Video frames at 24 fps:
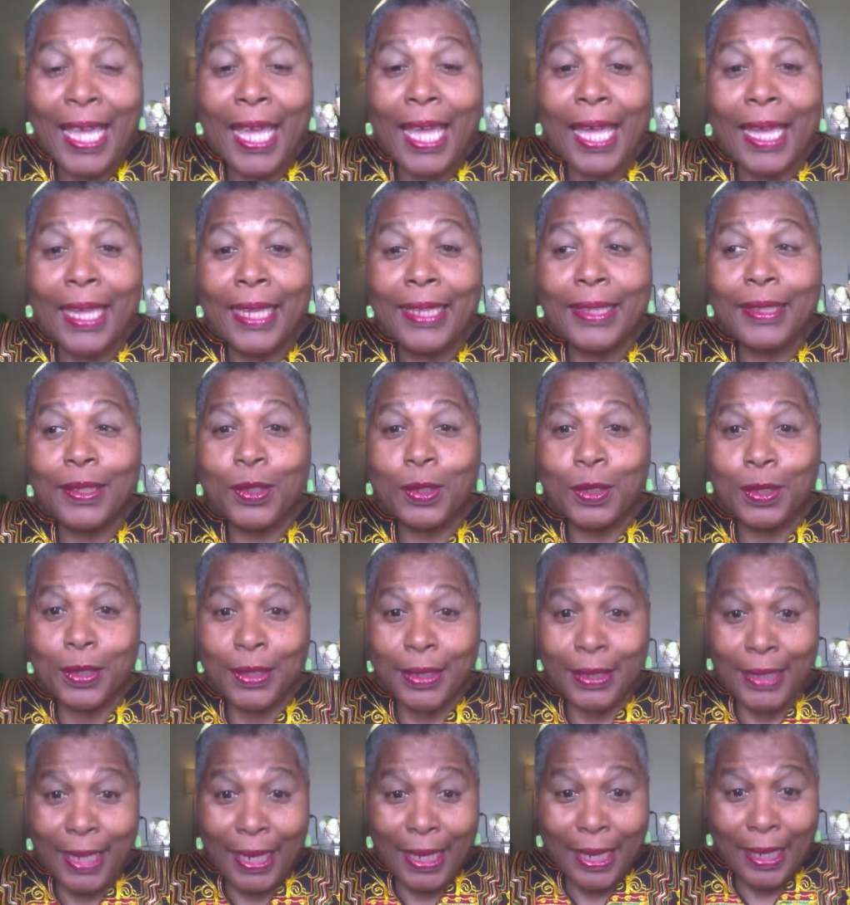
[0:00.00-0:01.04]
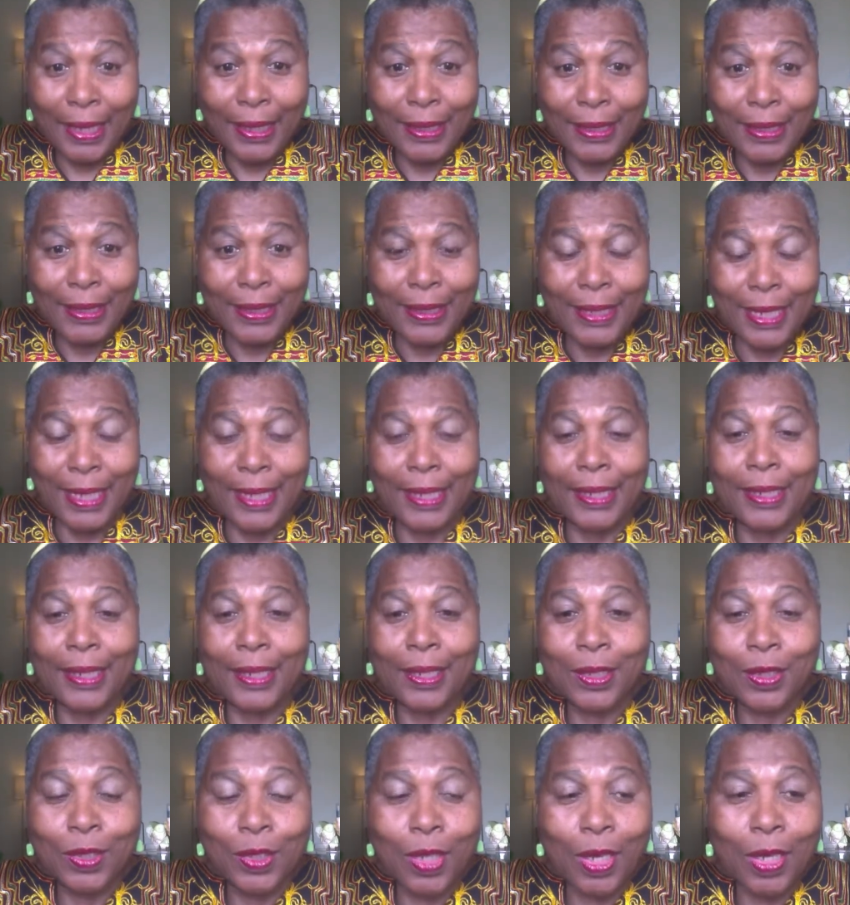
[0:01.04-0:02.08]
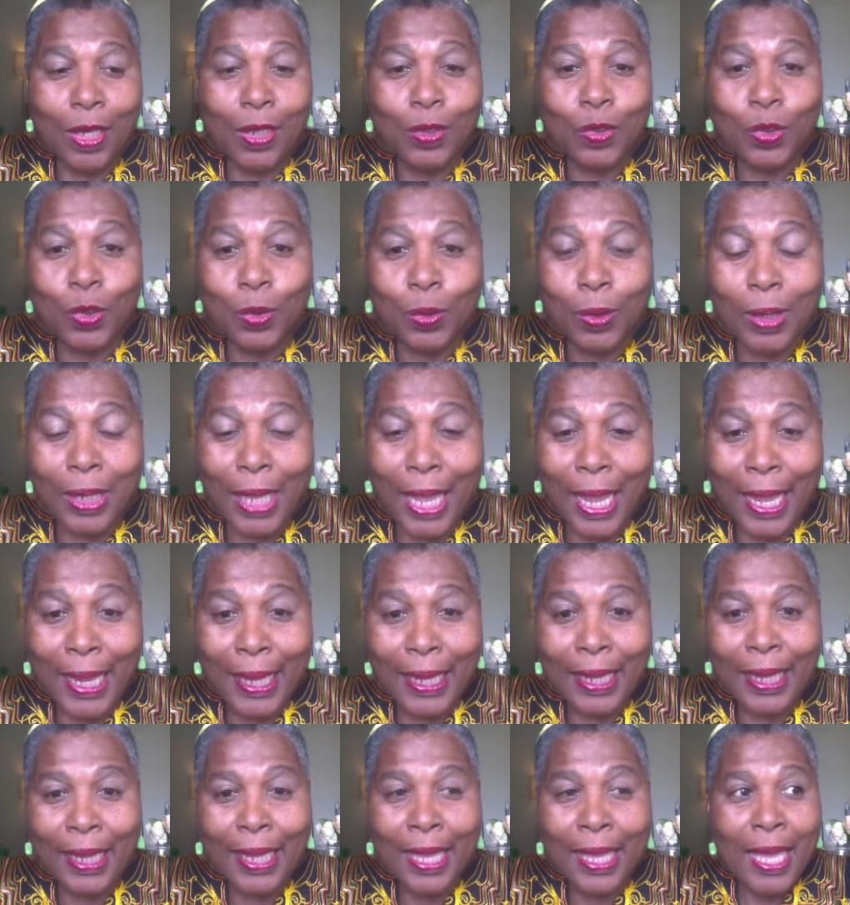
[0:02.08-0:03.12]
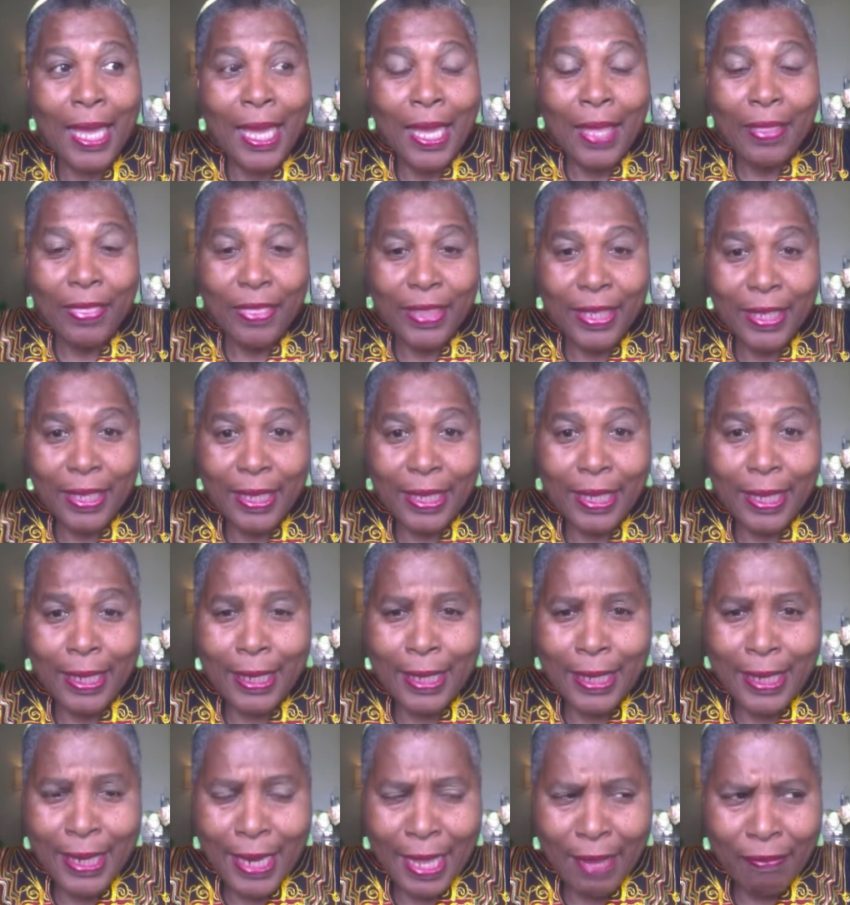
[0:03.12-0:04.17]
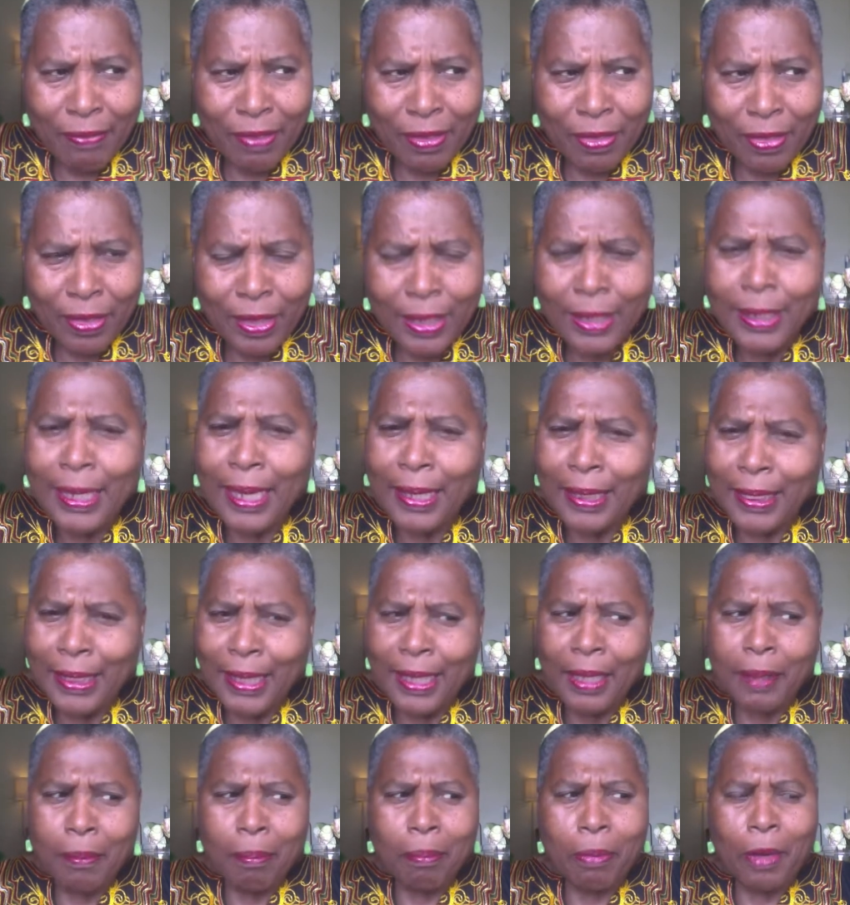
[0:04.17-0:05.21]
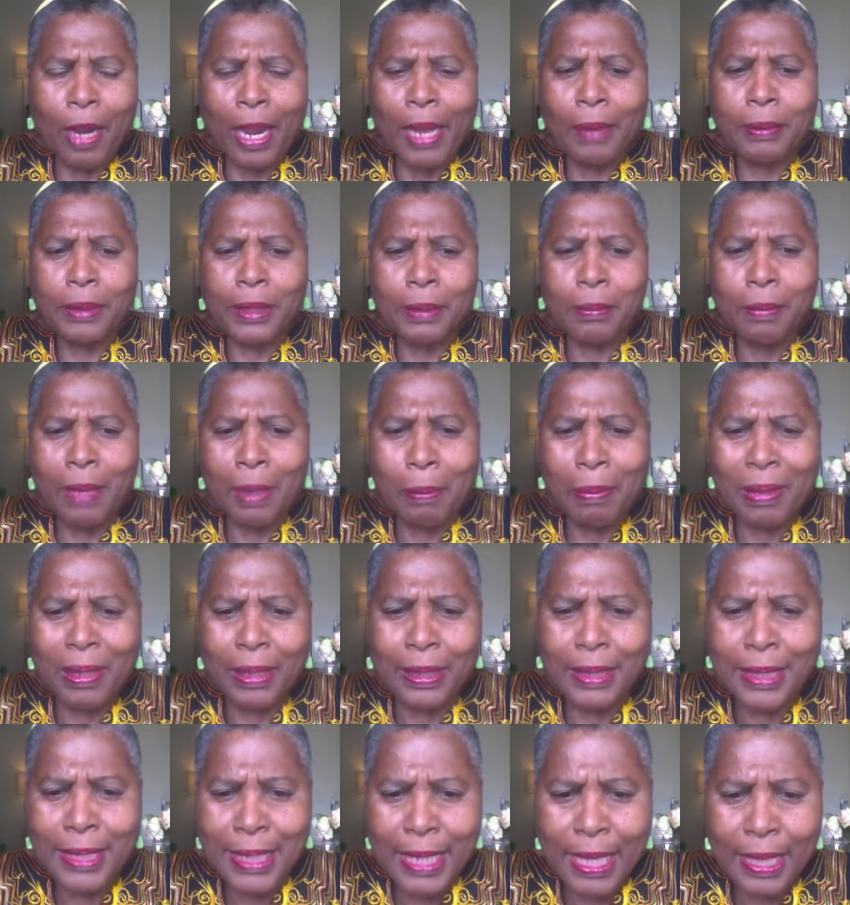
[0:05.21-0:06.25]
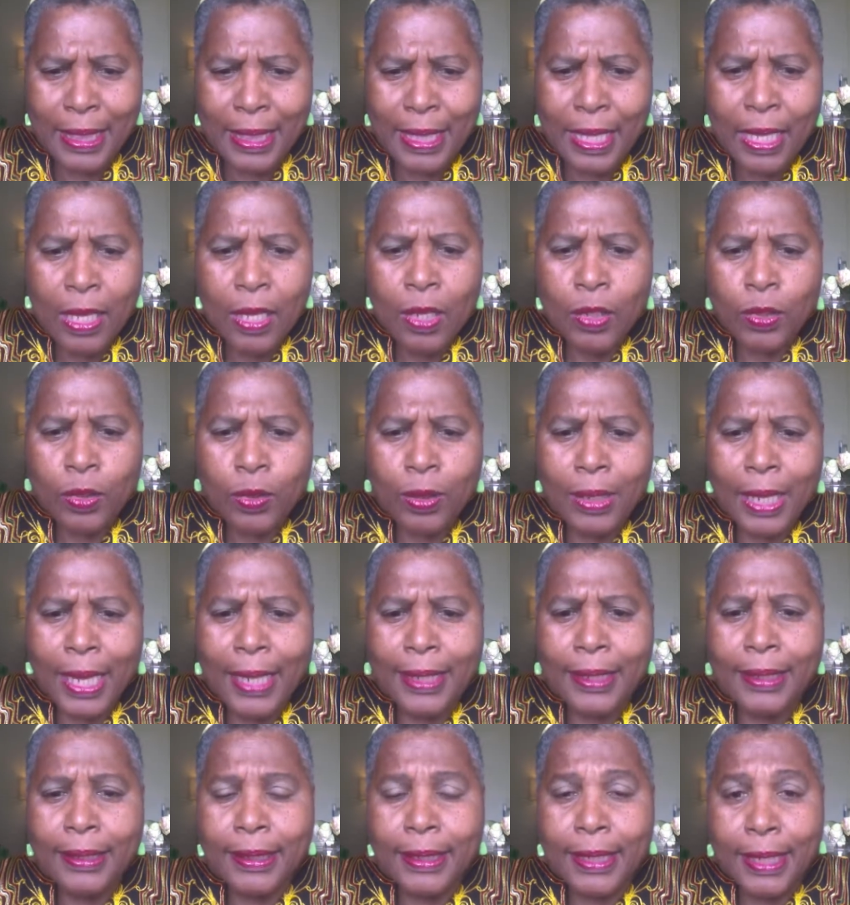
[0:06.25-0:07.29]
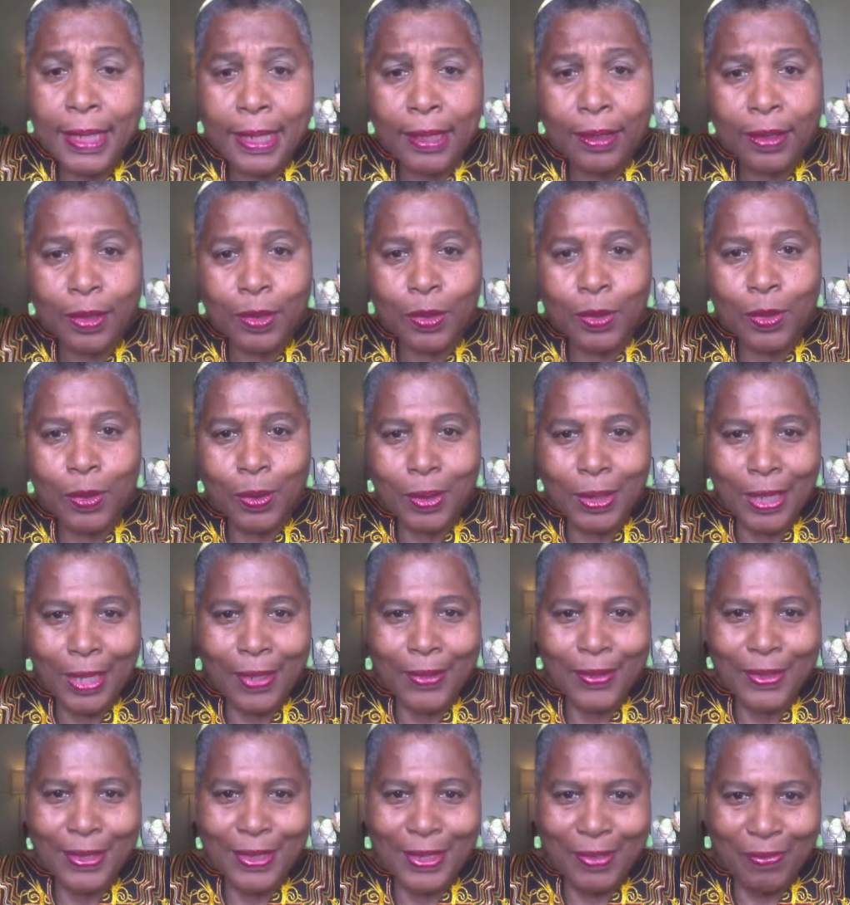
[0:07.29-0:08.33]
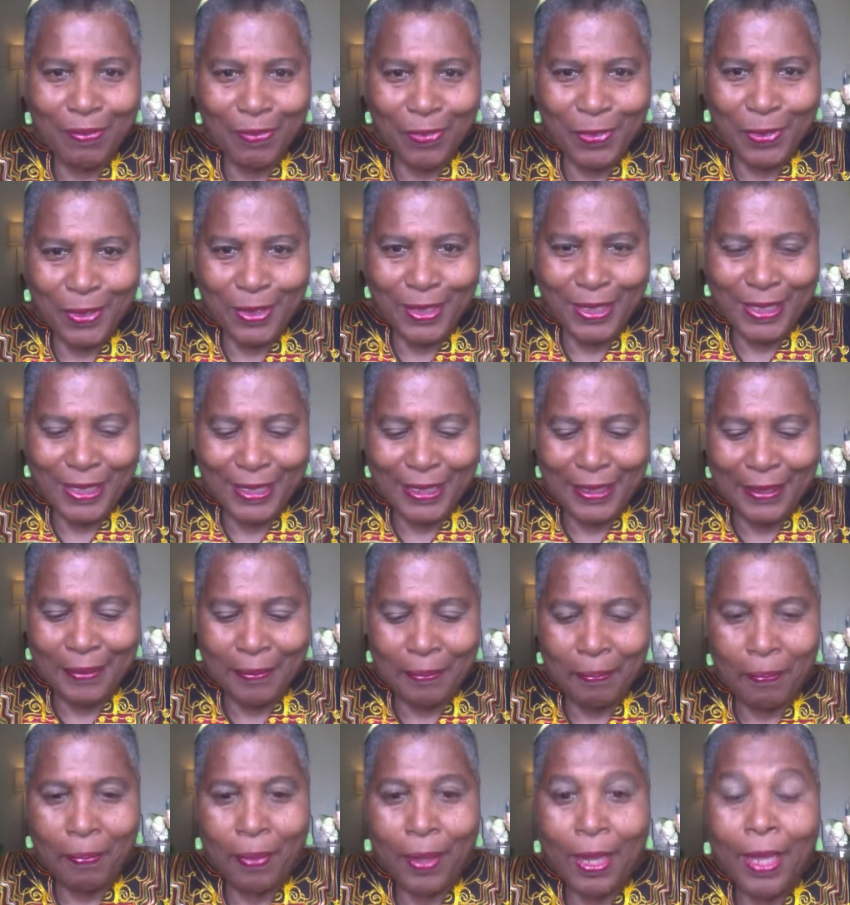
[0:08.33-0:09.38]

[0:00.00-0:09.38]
and today's date is July the 11th, I think perhaps it might be the 10th, July the 10th, 2014.